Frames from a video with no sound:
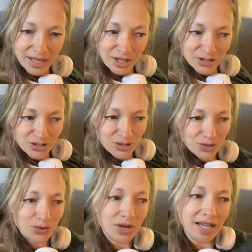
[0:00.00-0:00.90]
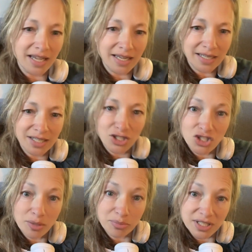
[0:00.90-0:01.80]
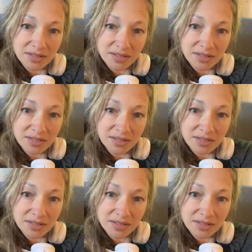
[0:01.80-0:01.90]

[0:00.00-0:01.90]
and so I jumped.